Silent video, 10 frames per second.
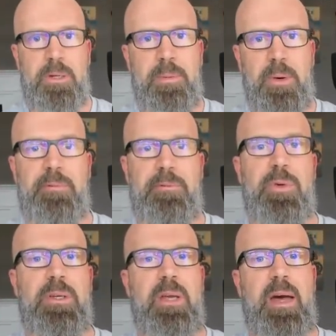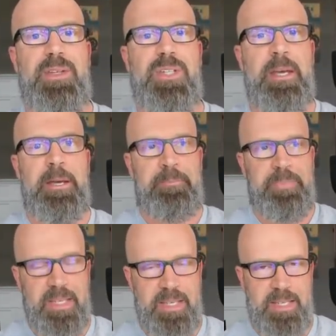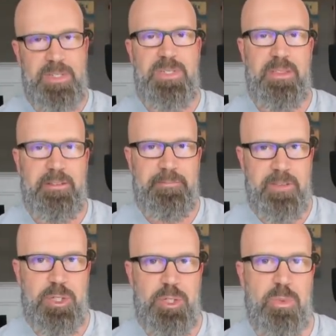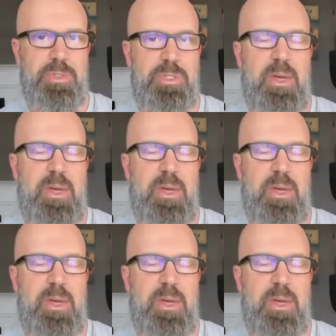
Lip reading: component for you guys is the visuals.